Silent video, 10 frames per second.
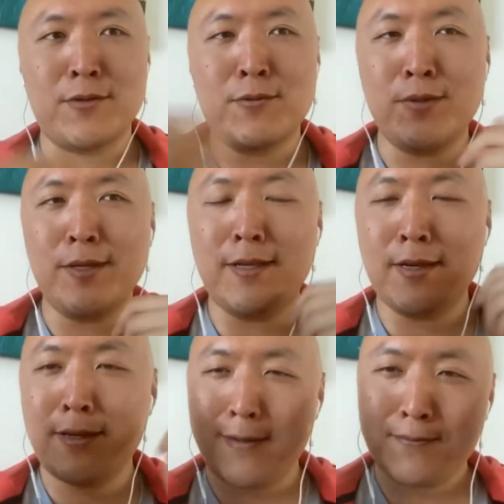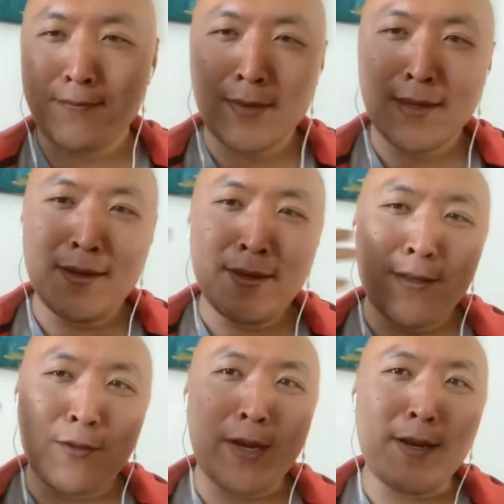So really like
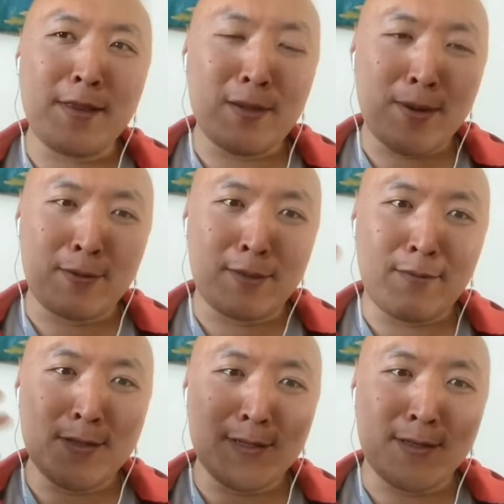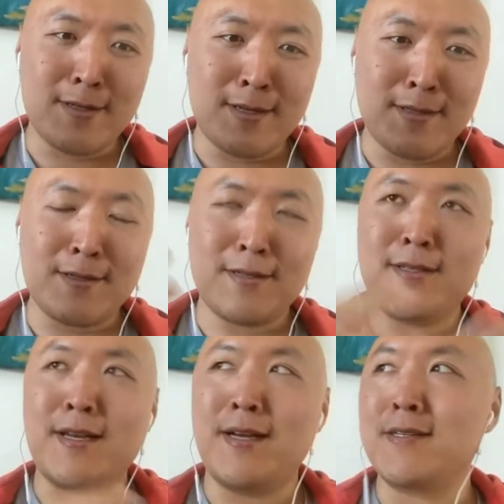the way to think about governance in this sense
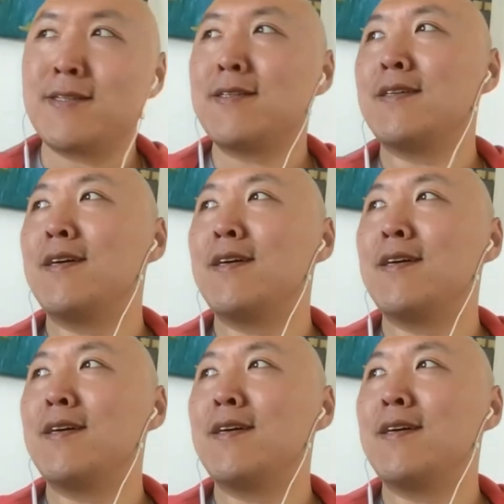is that